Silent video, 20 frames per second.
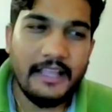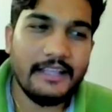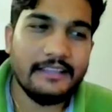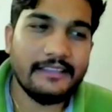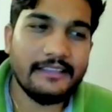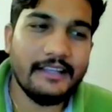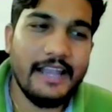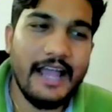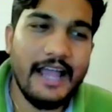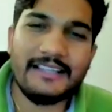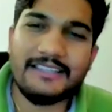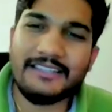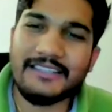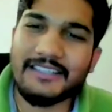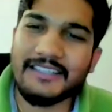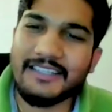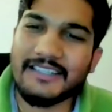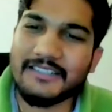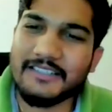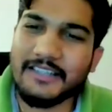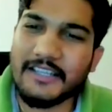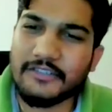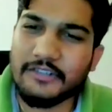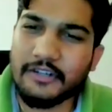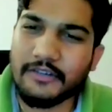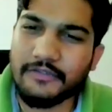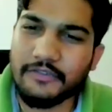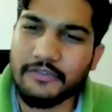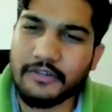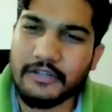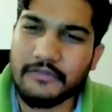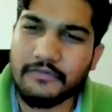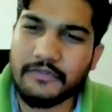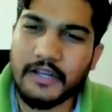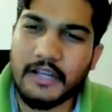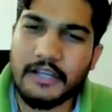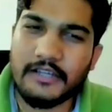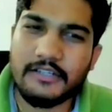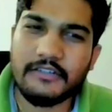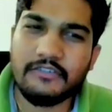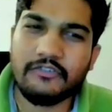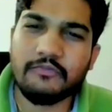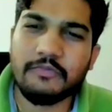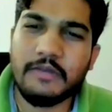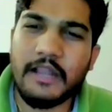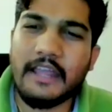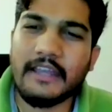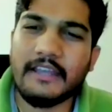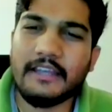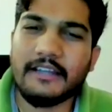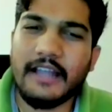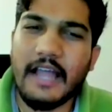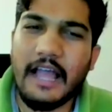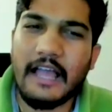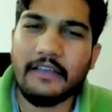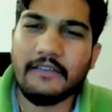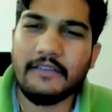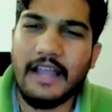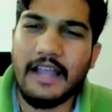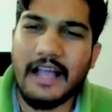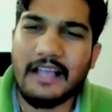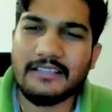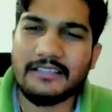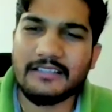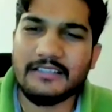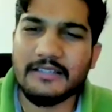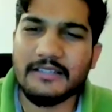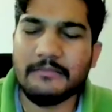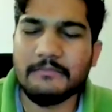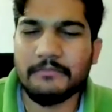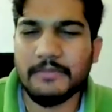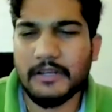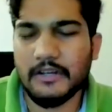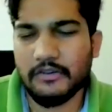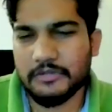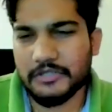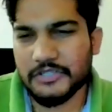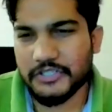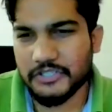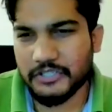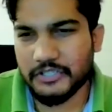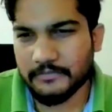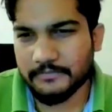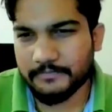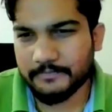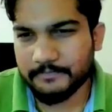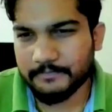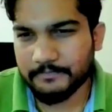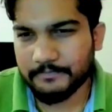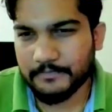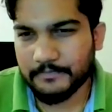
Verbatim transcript: And the last thing is the natural fructification of planet. I will ask a simple question.